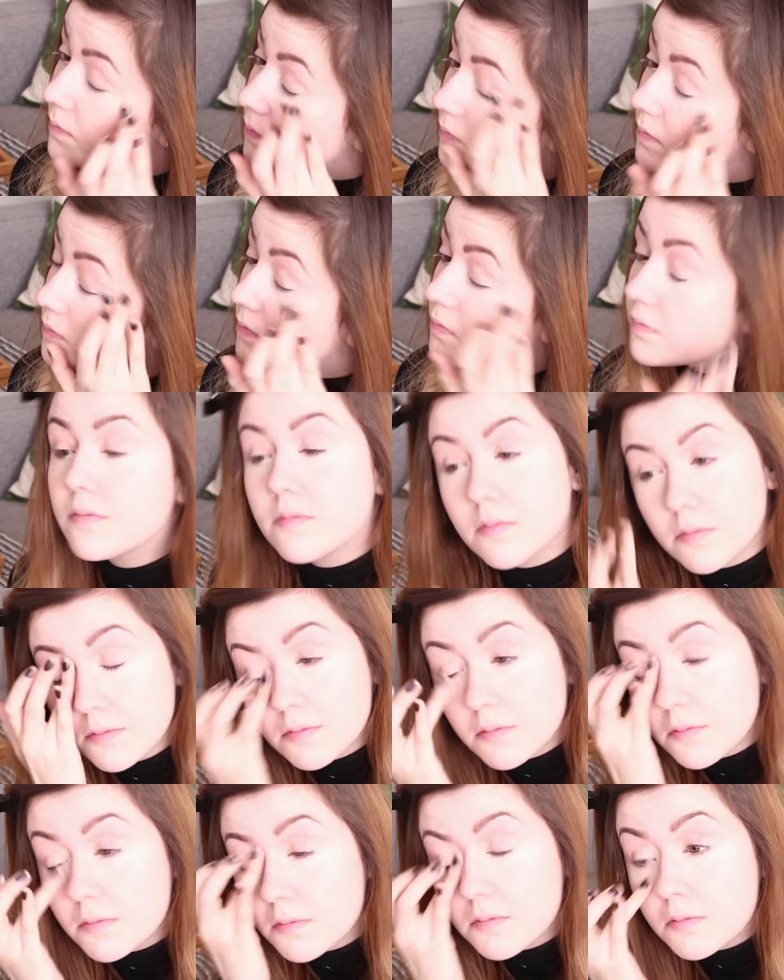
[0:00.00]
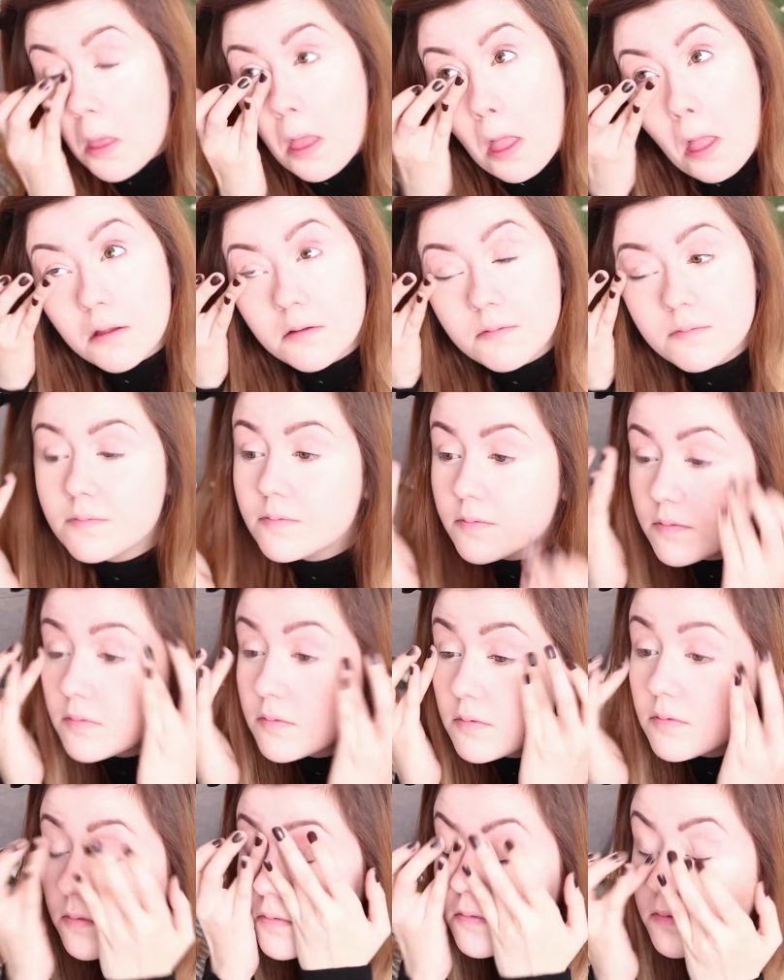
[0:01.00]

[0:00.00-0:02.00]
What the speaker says: worked perfectly, so yeah, this is